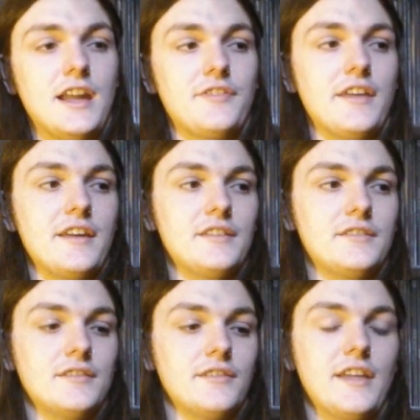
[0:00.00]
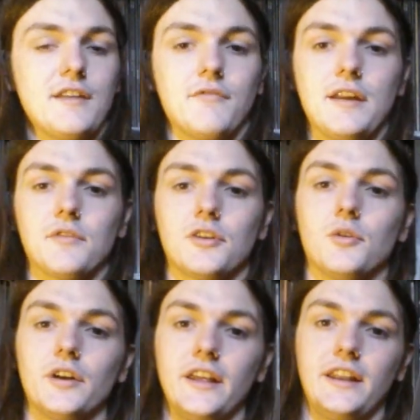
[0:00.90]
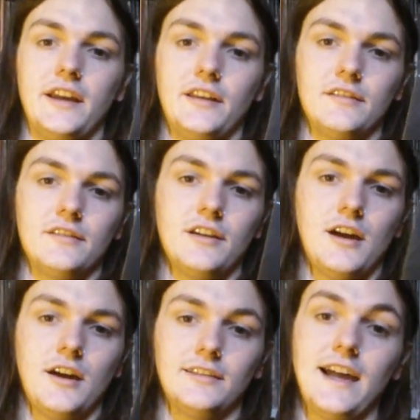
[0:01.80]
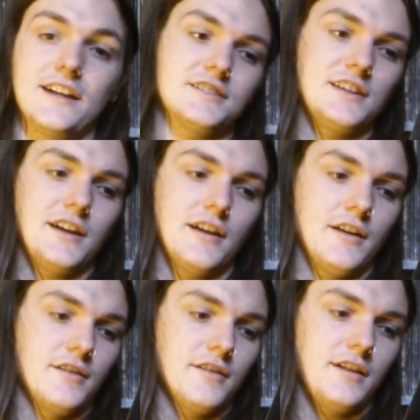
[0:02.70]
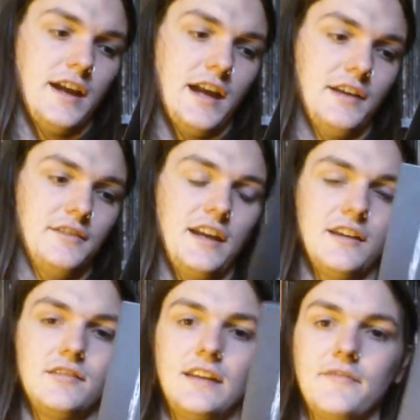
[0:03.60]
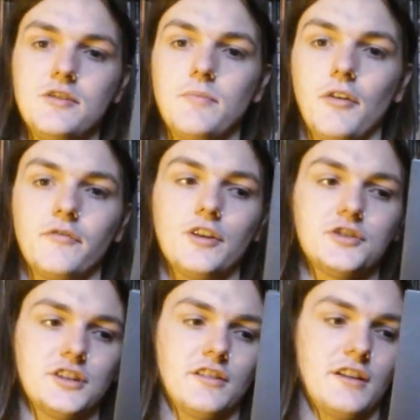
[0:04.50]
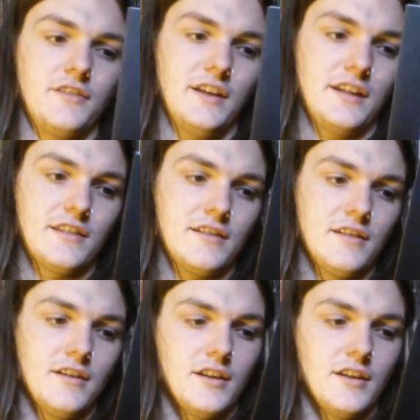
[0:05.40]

and then they re recorded it uh, last year, and they give you both versions on this.